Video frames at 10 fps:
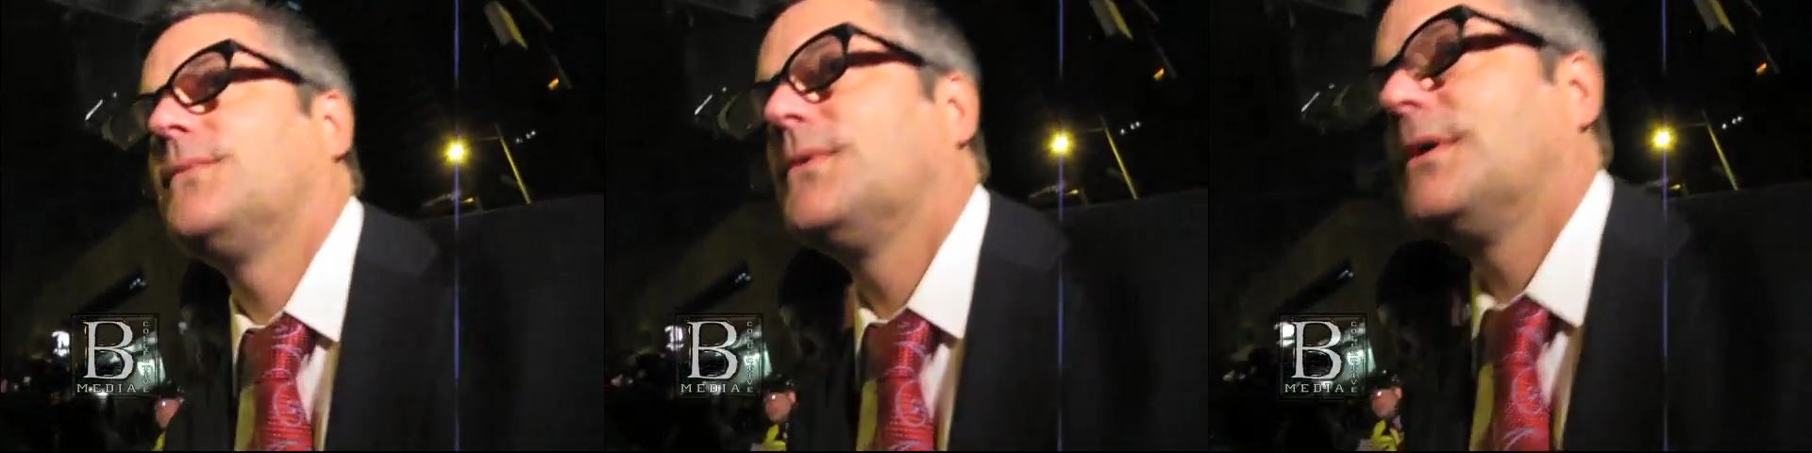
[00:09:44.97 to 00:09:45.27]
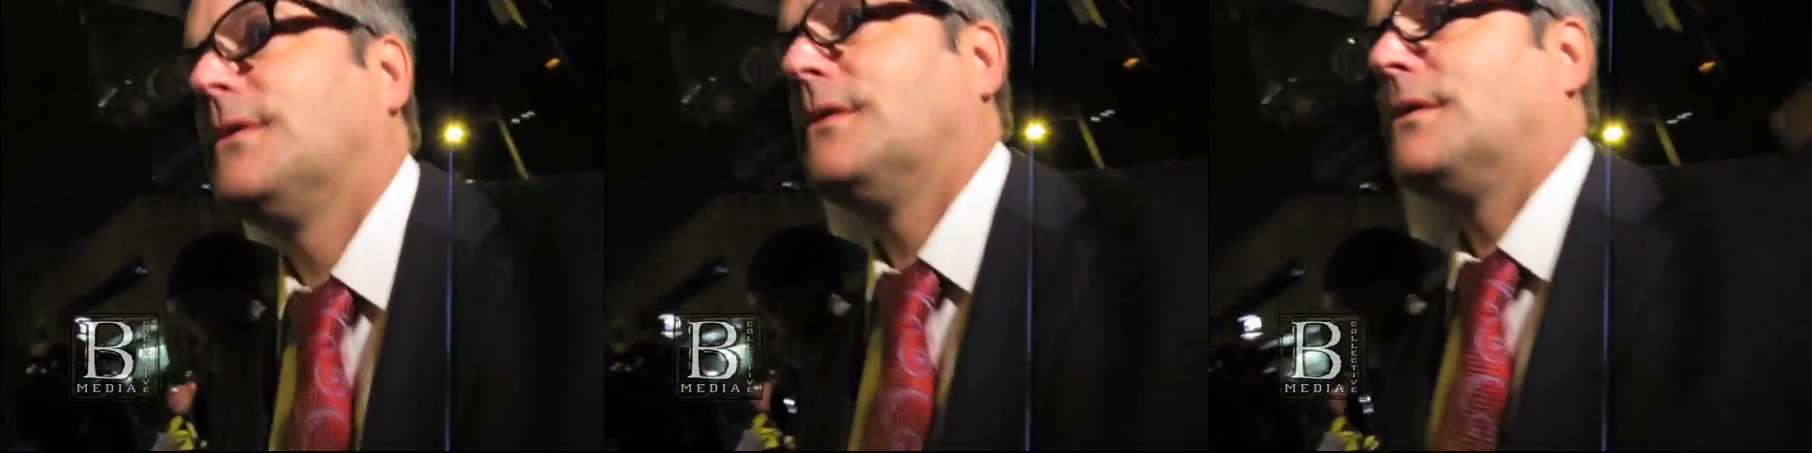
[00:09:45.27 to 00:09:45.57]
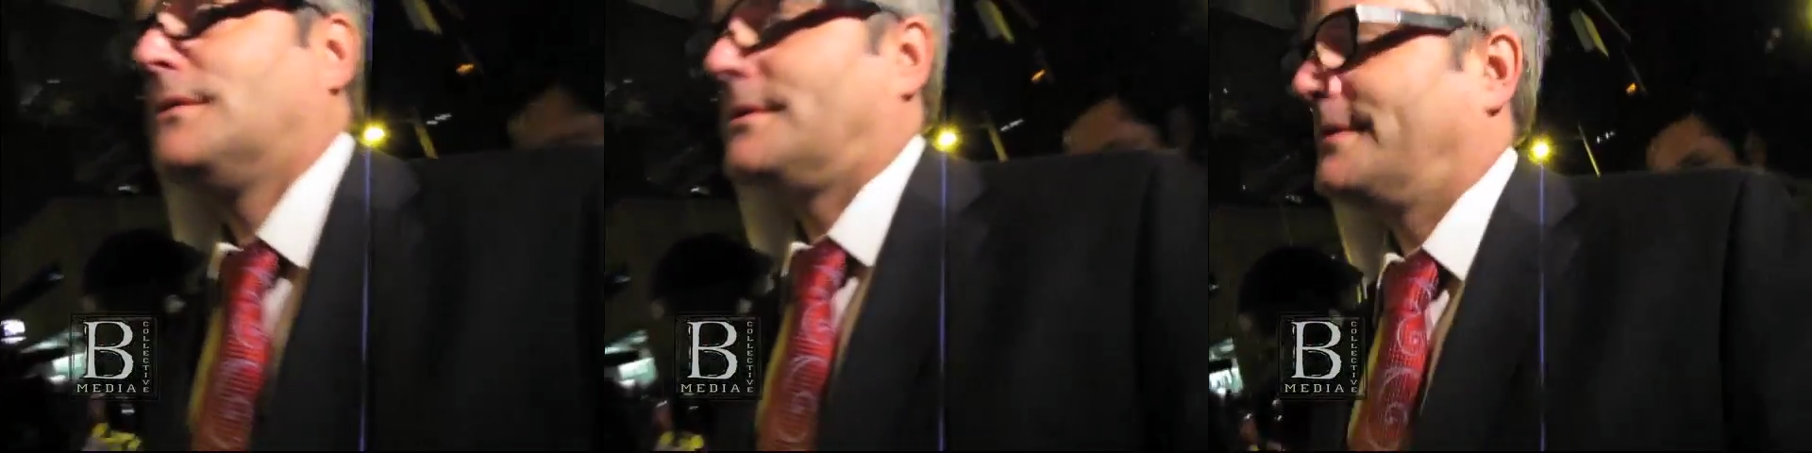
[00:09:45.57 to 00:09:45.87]
Saturday for
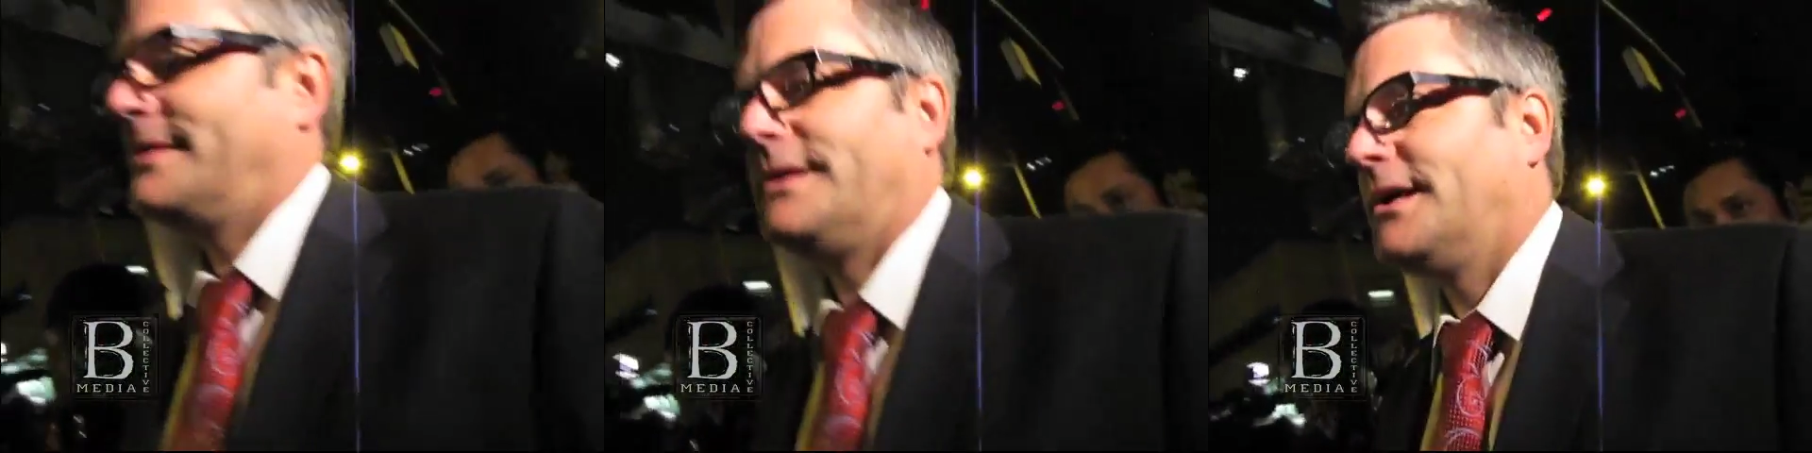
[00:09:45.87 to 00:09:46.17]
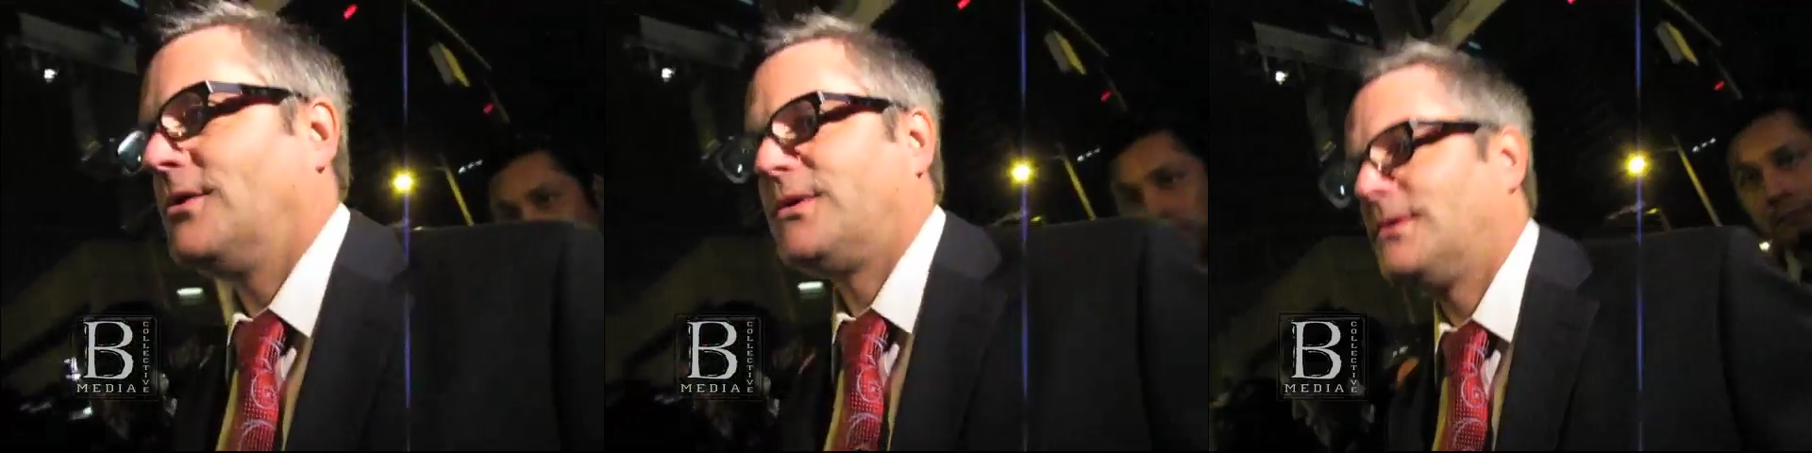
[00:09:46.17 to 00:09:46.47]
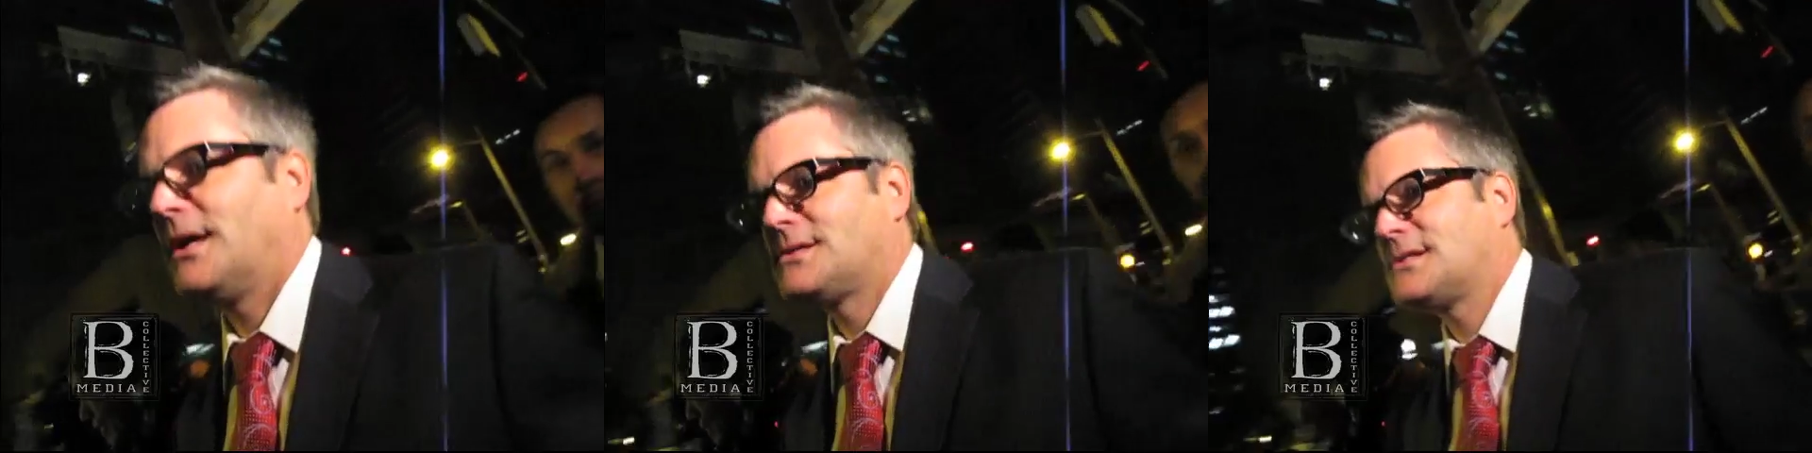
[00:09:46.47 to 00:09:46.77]
everyone.
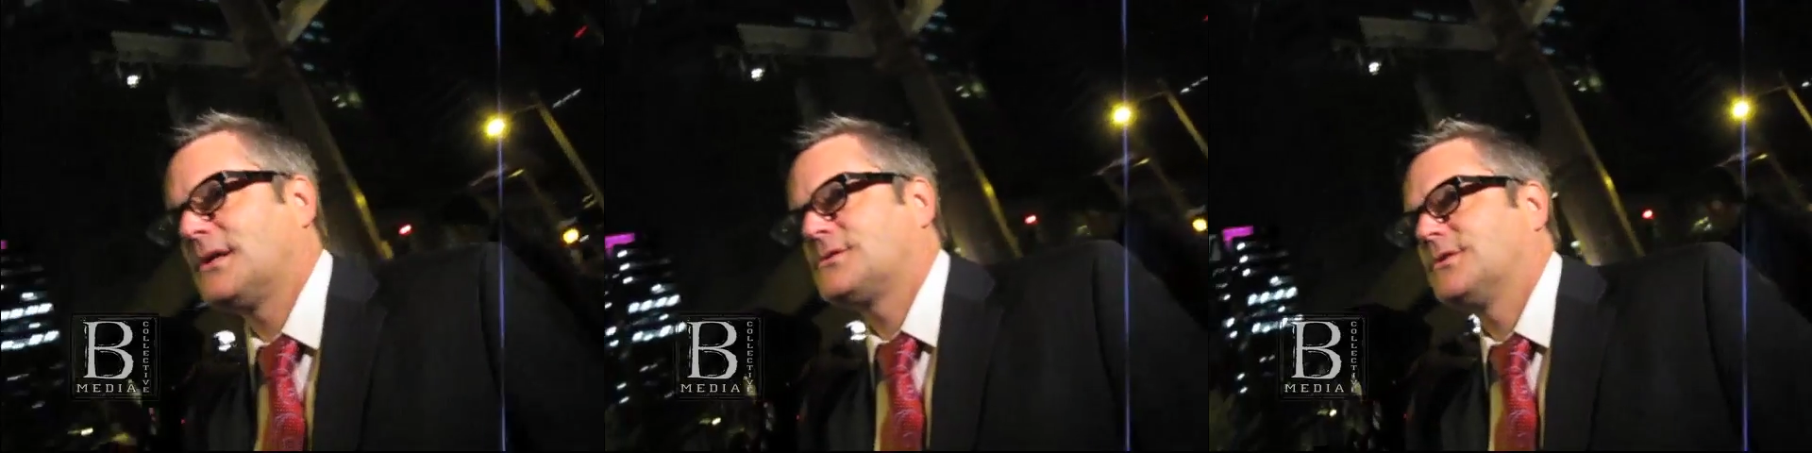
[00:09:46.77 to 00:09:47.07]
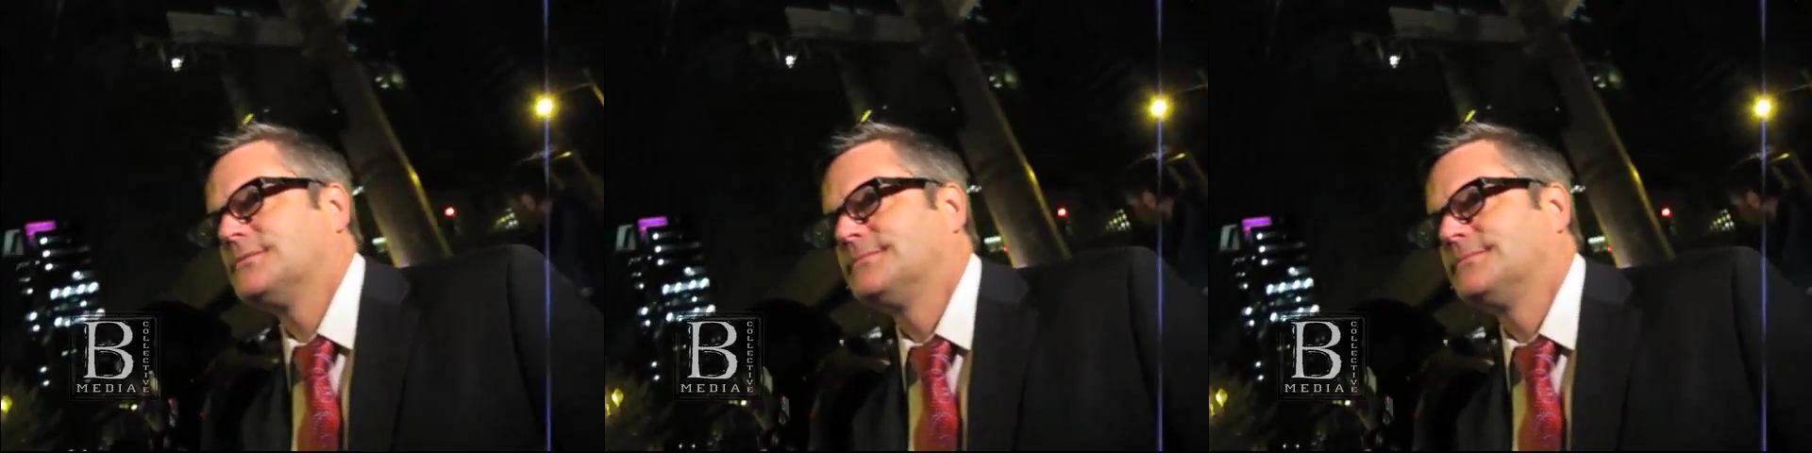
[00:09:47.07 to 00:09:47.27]
That's not true.